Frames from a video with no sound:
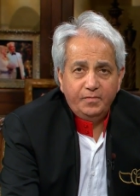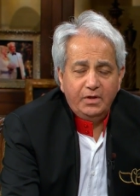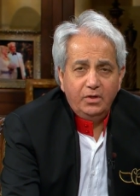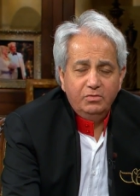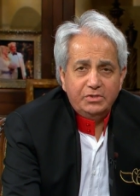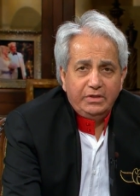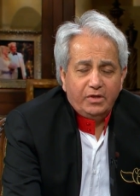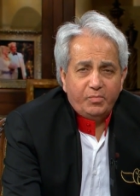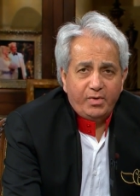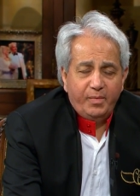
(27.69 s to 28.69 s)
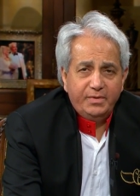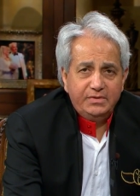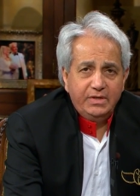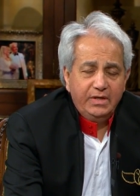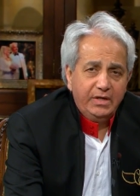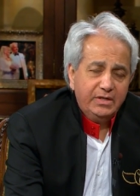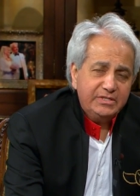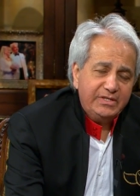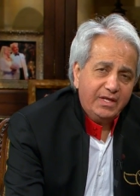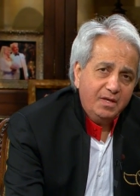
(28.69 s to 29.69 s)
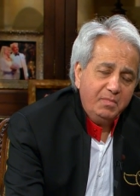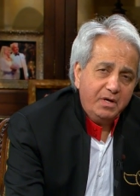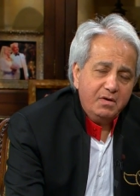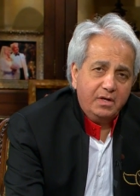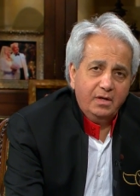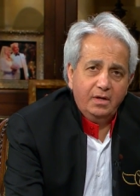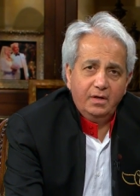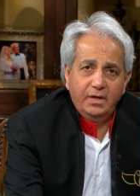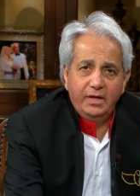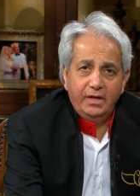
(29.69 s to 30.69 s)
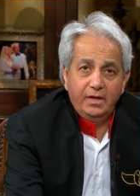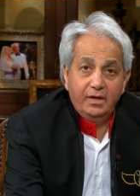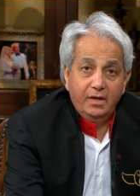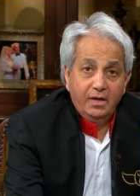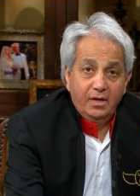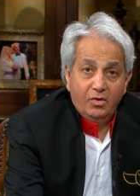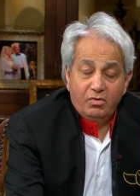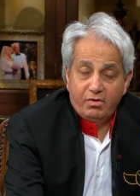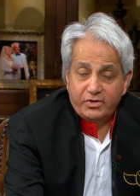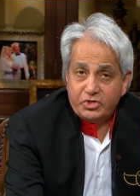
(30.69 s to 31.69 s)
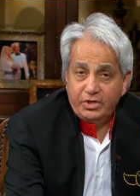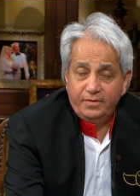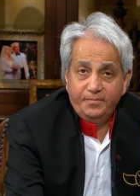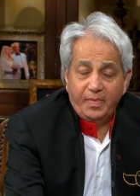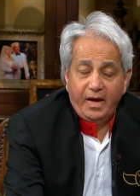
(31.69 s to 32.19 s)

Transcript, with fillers: They're losing their property in South America, in Russia.